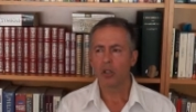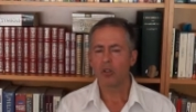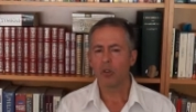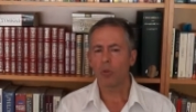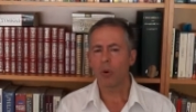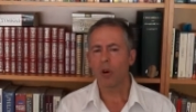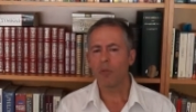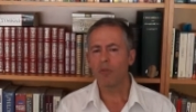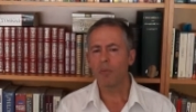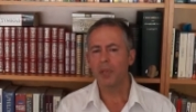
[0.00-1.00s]
So we're all
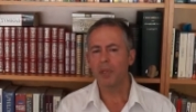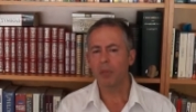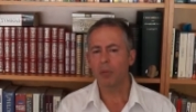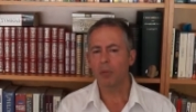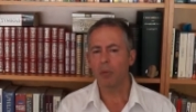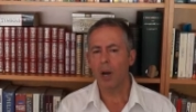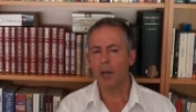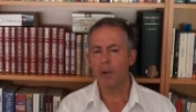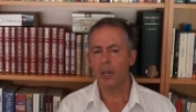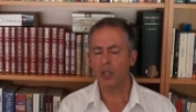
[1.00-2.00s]
familiar with a wide
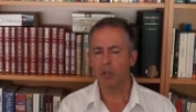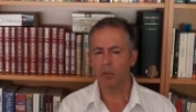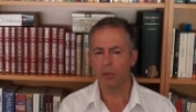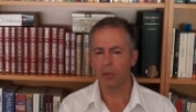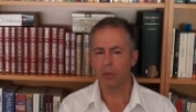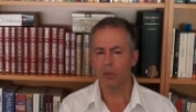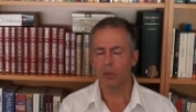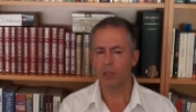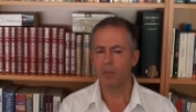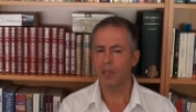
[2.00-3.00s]
range of words
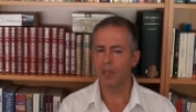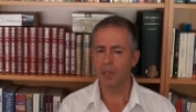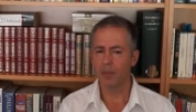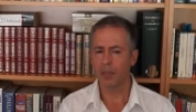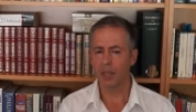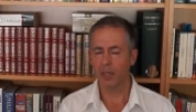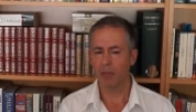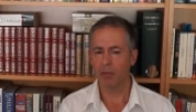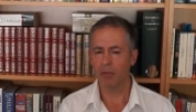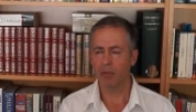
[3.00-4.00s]
which have been assimilated
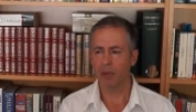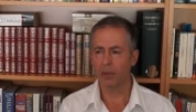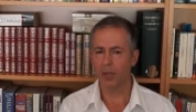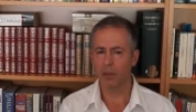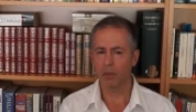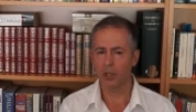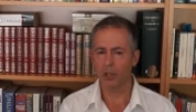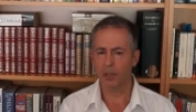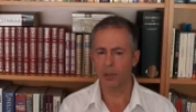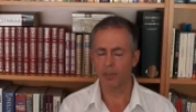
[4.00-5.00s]
from foreign
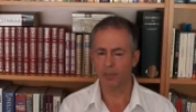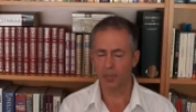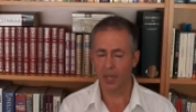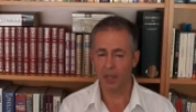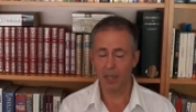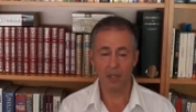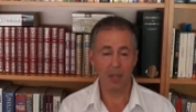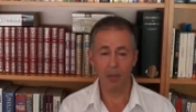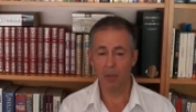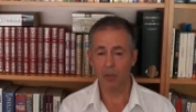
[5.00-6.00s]
languages, and the
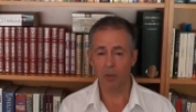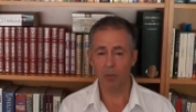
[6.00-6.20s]
examples are